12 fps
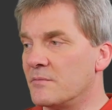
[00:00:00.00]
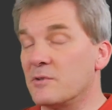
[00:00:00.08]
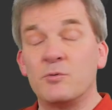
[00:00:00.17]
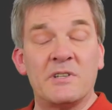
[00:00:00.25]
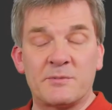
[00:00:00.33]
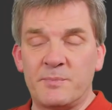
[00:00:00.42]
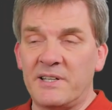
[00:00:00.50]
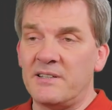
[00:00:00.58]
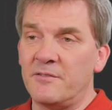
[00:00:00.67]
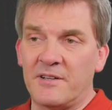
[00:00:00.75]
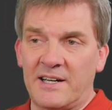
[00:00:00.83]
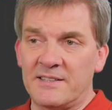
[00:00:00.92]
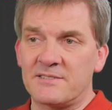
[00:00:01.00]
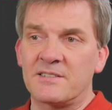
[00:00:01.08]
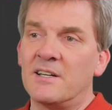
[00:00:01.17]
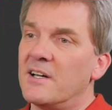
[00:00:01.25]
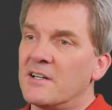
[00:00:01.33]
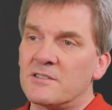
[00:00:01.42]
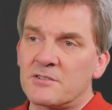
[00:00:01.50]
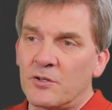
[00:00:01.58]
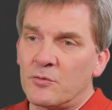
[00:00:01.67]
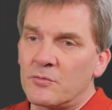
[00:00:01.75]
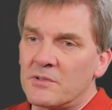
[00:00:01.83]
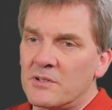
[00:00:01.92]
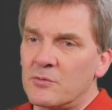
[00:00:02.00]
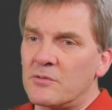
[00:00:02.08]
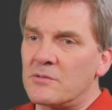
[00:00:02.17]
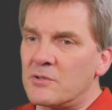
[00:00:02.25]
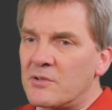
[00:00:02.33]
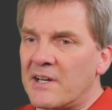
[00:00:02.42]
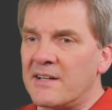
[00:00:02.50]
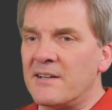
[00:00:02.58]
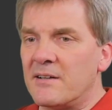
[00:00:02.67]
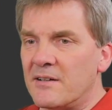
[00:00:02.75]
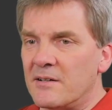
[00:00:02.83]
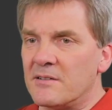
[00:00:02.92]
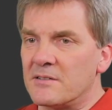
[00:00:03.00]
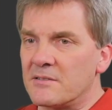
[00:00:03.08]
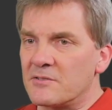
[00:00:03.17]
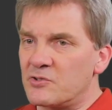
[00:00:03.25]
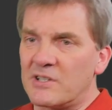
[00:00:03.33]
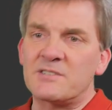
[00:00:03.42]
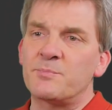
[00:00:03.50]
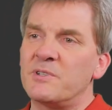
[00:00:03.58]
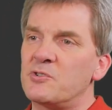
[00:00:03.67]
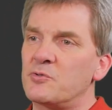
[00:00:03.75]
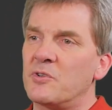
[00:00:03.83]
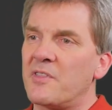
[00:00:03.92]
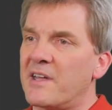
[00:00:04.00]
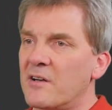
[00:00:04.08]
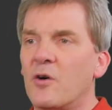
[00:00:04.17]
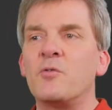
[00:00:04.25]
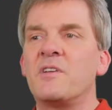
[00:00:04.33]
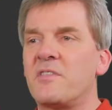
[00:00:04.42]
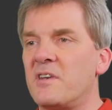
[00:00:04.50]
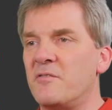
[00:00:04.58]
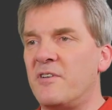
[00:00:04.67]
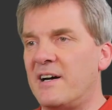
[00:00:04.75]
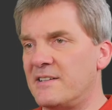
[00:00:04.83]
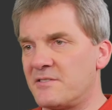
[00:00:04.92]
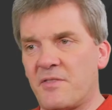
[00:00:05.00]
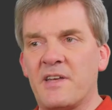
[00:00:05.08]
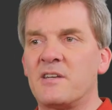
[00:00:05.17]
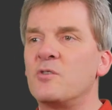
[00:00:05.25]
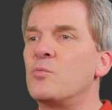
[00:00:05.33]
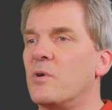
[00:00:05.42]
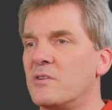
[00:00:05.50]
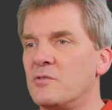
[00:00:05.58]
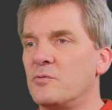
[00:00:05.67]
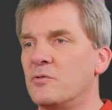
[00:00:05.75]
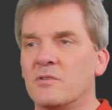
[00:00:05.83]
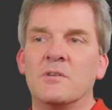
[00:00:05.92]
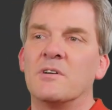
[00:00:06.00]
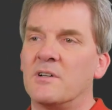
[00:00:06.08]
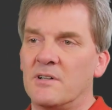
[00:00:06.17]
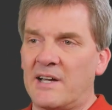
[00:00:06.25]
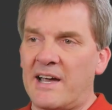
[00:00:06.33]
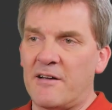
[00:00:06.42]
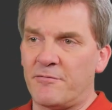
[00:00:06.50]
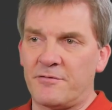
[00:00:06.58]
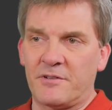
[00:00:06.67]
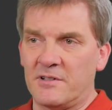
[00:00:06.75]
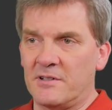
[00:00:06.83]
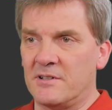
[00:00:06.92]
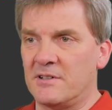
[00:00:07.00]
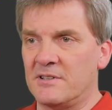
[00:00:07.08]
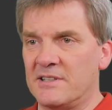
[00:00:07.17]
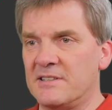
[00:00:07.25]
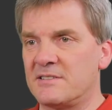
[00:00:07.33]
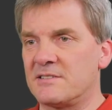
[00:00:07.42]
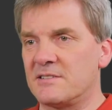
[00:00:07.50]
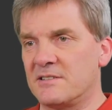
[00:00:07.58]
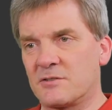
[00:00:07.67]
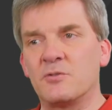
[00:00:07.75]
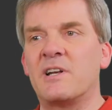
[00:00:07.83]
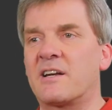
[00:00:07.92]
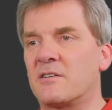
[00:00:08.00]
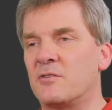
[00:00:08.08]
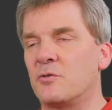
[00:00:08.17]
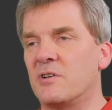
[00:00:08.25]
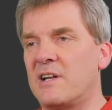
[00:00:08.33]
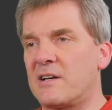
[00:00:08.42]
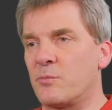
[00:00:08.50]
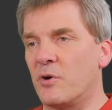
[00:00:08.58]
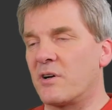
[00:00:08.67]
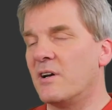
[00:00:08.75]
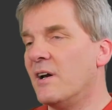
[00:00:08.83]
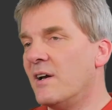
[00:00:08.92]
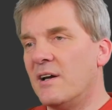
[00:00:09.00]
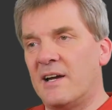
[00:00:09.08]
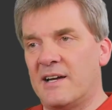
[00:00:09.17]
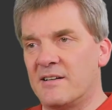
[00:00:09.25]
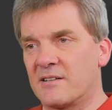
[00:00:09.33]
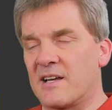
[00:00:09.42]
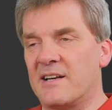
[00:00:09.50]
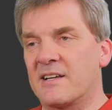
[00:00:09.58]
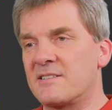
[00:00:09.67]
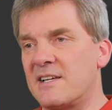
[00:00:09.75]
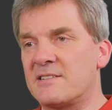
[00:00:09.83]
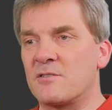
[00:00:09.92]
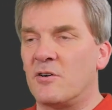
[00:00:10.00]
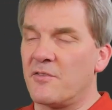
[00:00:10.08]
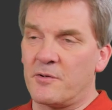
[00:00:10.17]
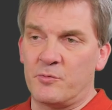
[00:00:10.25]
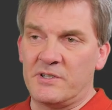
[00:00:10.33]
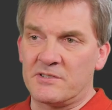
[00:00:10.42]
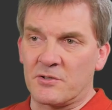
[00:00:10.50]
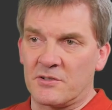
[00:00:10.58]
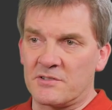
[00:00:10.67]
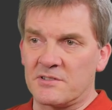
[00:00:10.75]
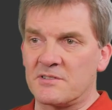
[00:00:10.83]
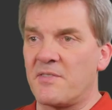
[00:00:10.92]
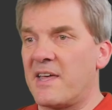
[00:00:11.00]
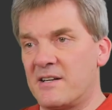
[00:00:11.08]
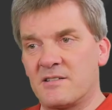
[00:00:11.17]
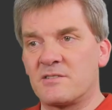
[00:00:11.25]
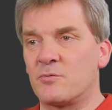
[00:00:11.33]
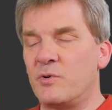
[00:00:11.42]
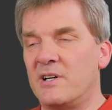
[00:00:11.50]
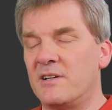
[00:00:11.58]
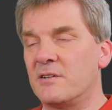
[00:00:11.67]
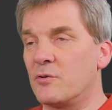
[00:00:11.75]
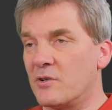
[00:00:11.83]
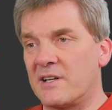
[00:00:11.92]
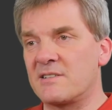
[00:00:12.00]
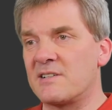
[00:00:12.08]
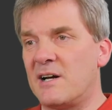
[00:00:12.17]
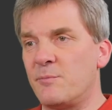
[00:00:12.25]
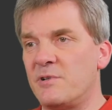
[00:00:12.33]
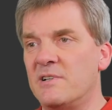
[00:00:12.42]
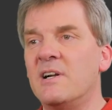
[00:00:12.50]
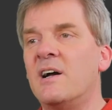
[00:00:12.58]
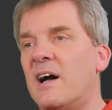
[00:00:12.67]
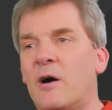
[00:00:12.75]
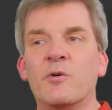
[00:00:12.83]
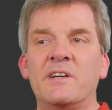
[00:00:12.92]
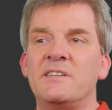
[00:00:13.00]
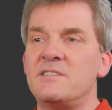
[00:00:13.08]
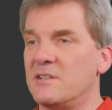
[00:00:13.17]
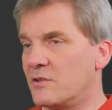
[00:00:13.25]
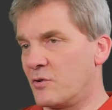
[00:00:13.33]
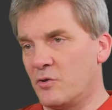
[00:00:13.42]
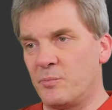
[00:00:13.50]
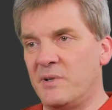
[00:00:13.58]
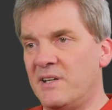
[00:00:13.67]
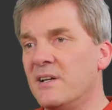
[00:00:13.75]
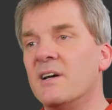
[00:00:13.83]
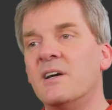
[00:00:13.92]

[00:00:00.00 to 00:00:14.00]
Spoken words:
USB device, so you can just be sure that only the device that you want to have is connected to your network and can access all the resources. That is really a good example how easy it could be.